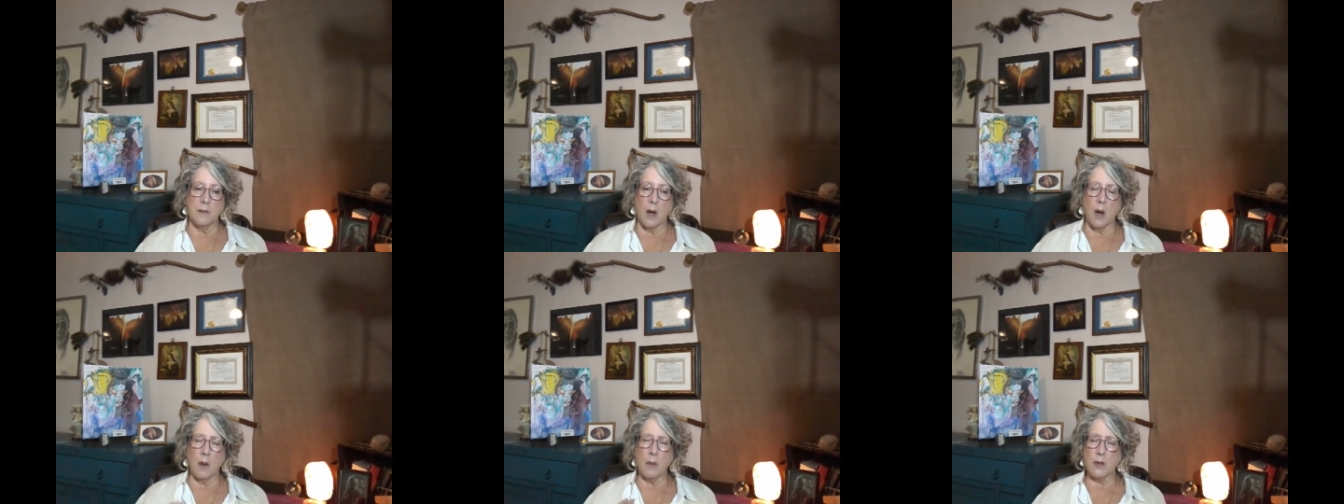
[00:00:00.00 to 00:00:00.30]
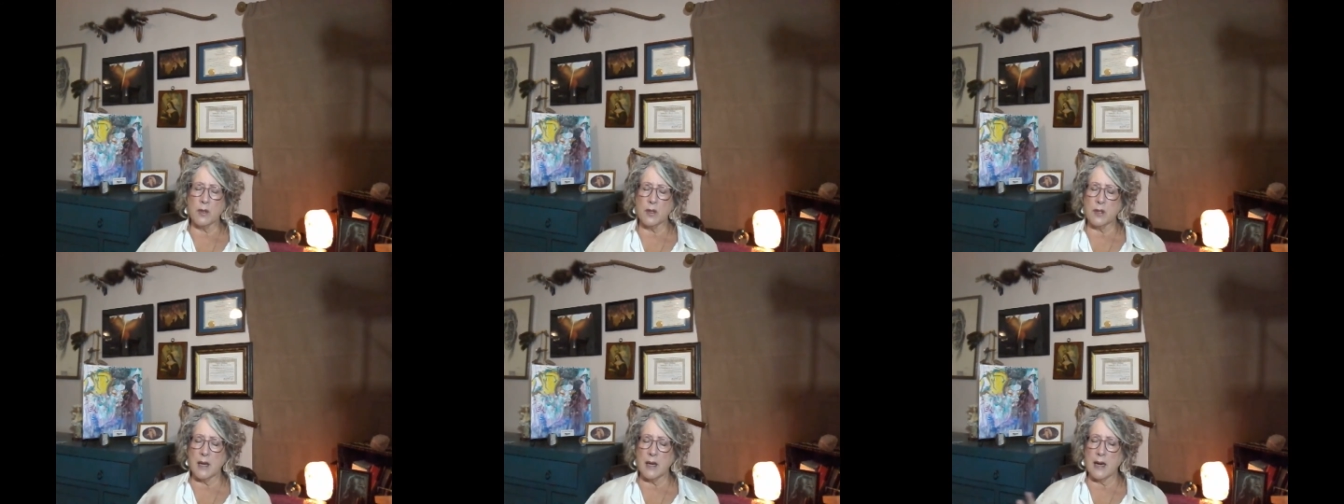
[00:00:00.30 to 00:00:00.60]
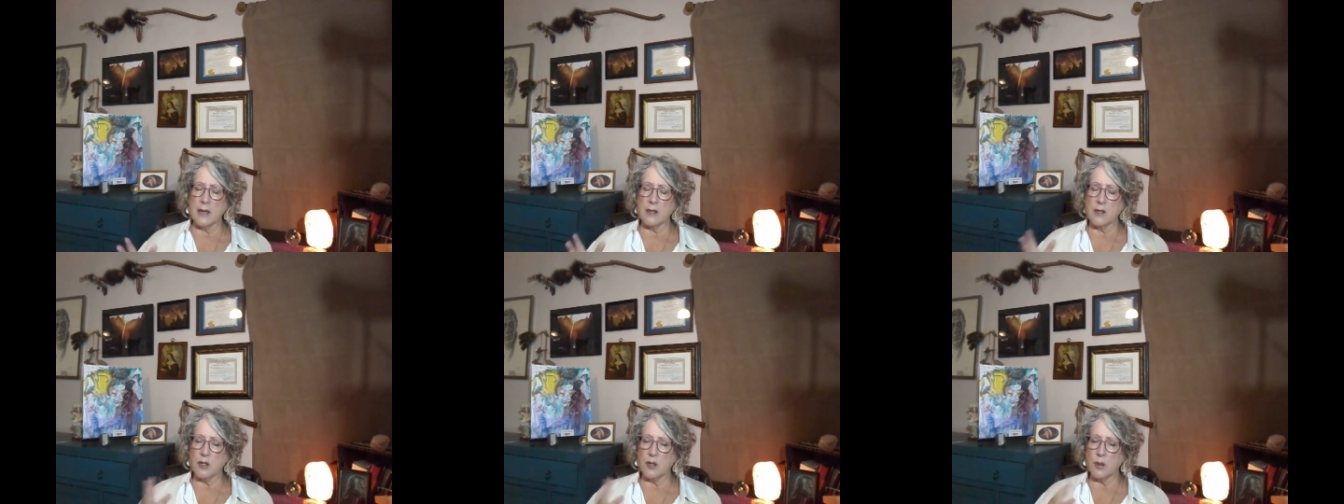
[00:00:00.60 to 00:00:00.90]
almost it
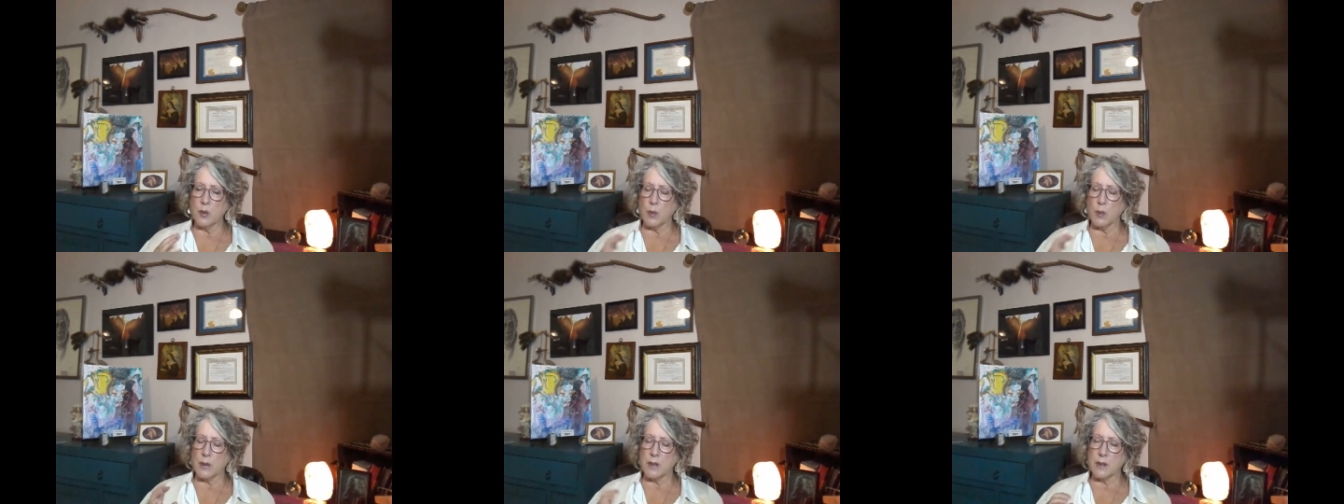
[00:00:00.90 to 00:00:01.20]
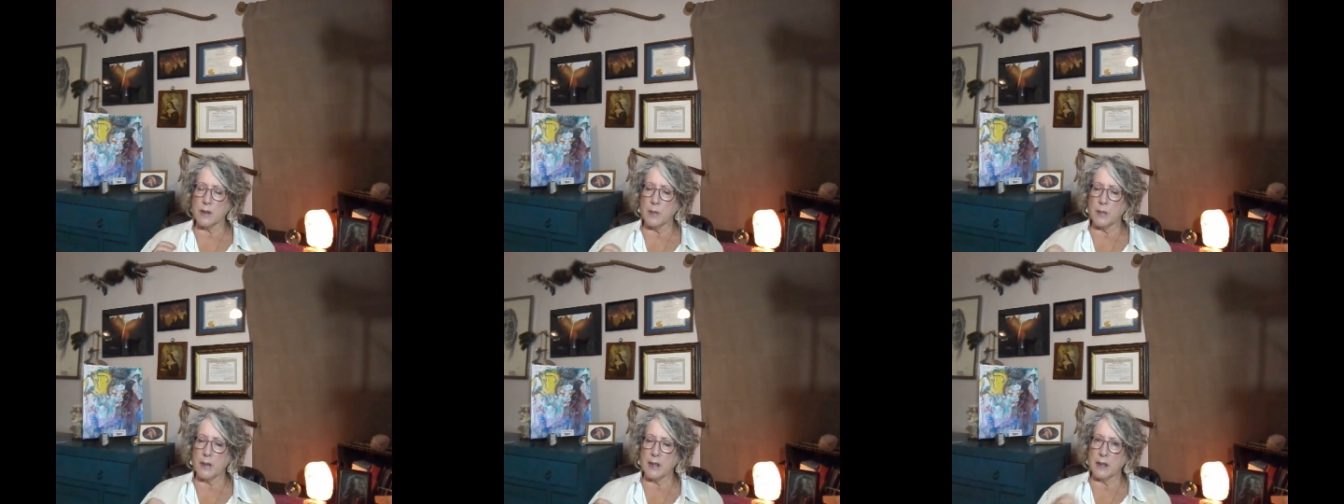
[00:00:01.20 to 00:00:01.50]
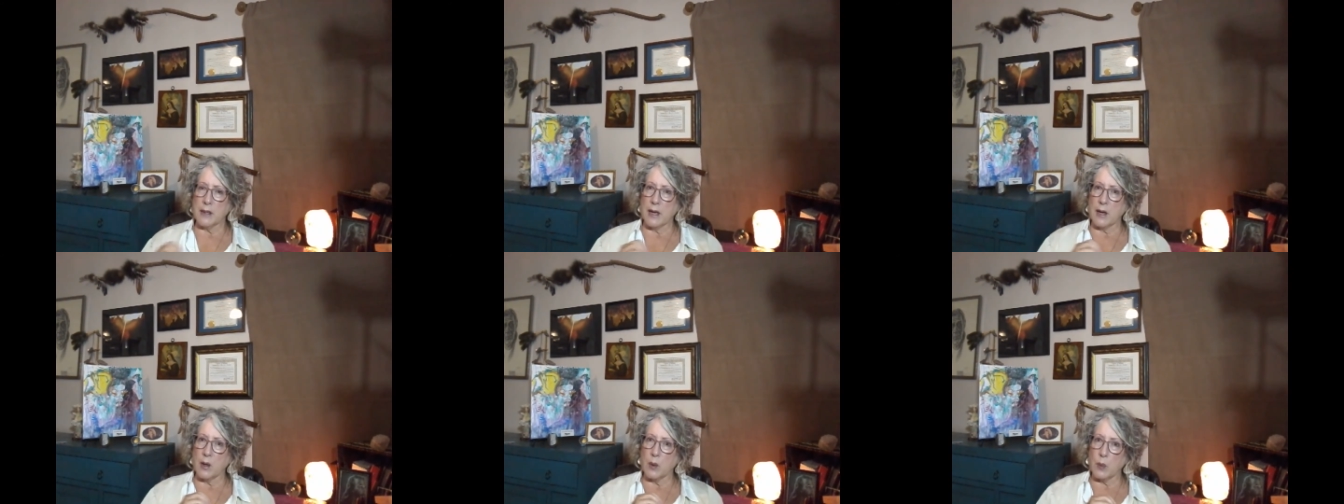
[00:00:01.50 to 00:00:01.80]
has to do with something
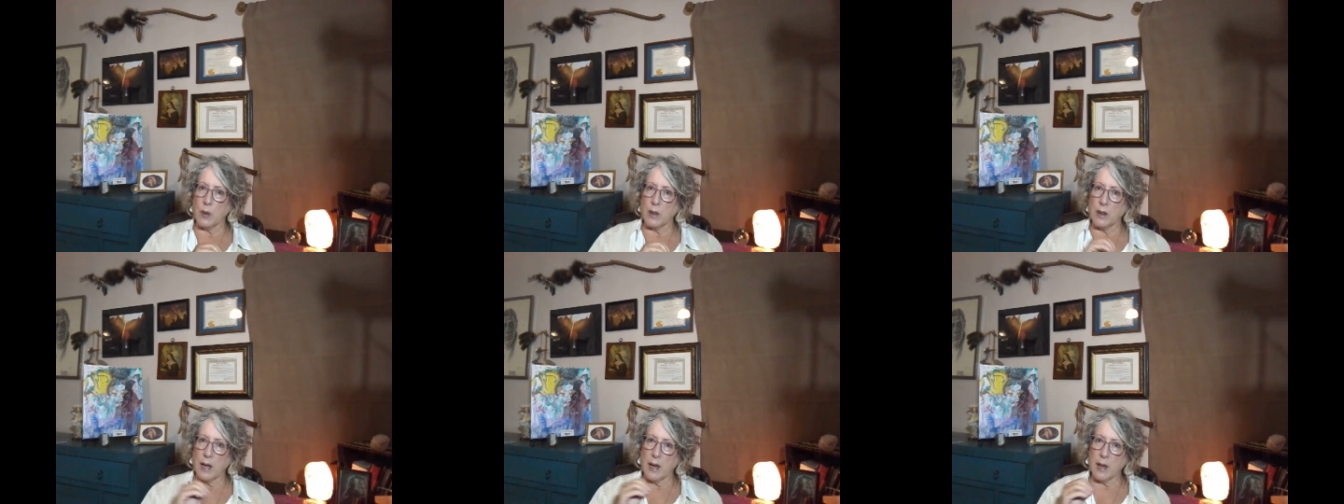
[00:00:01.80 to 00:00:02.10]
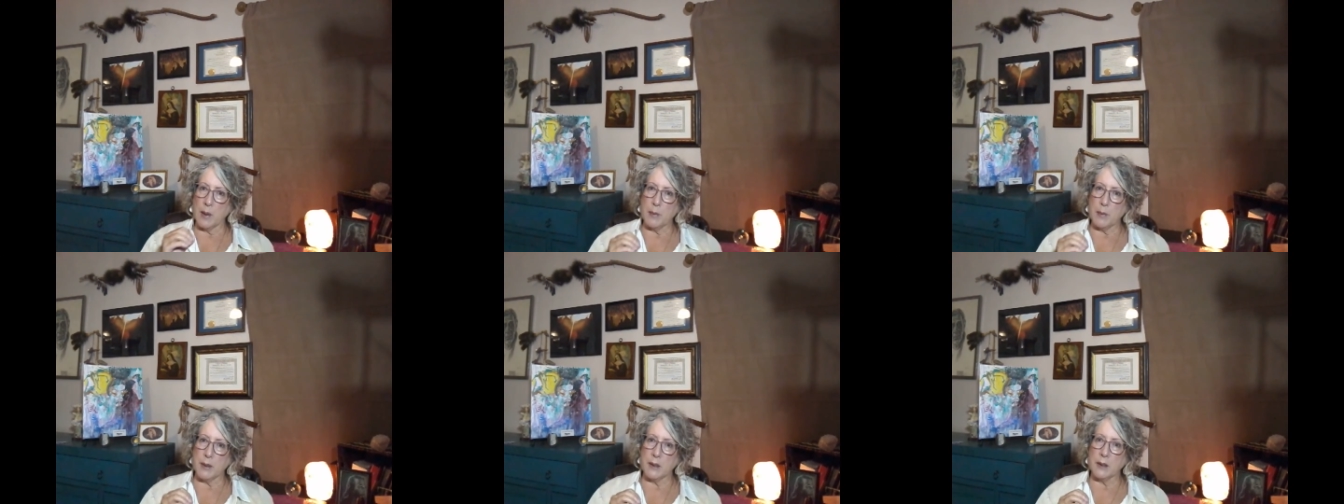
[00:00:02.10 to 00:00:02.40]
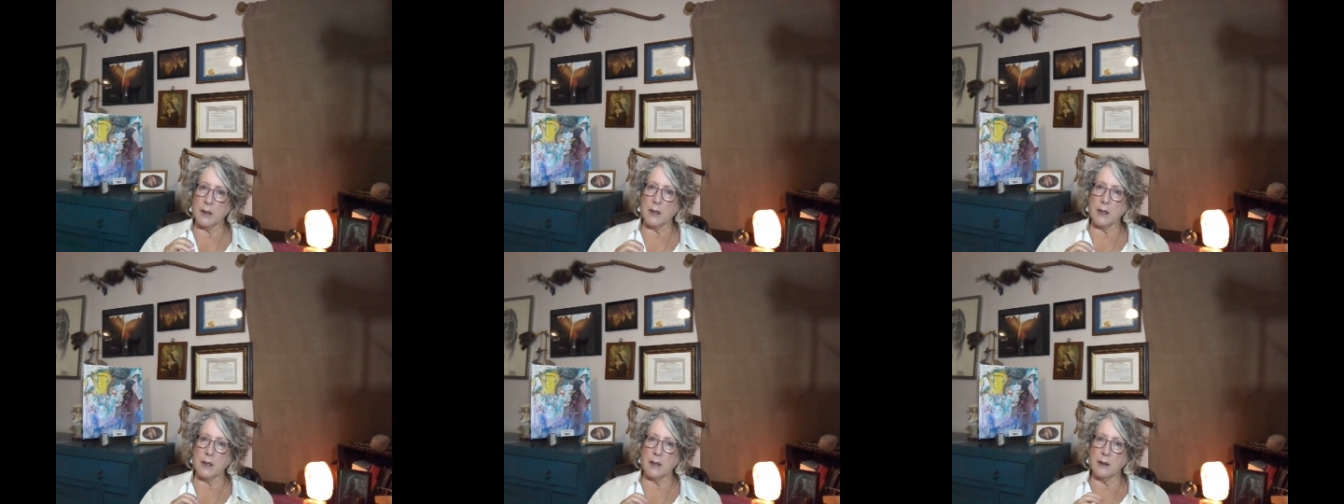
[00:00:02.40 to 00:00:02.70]
like
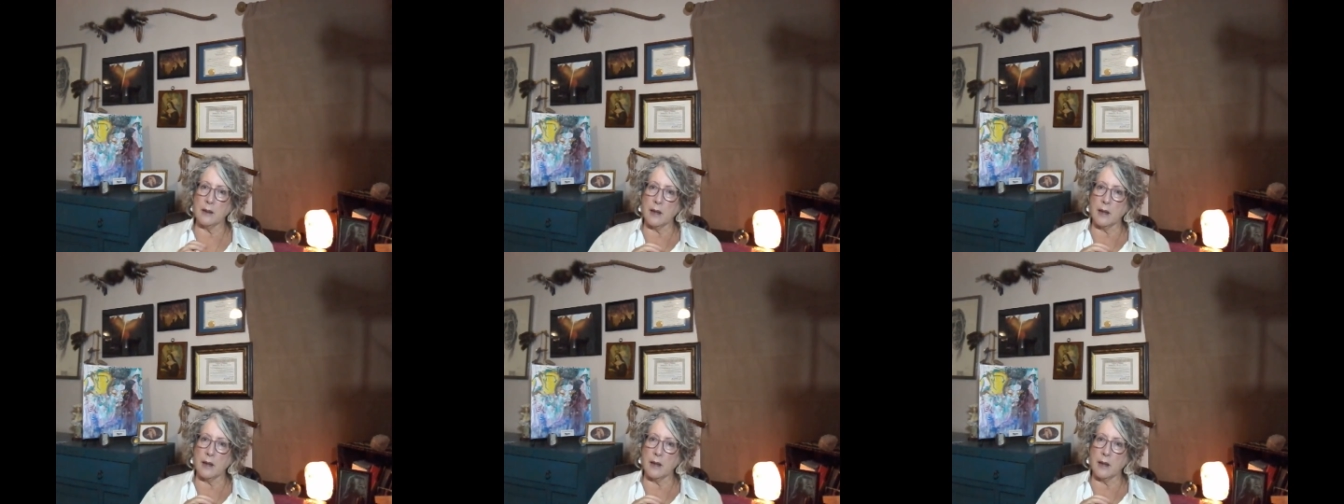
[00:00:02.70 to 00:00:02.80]
reliability.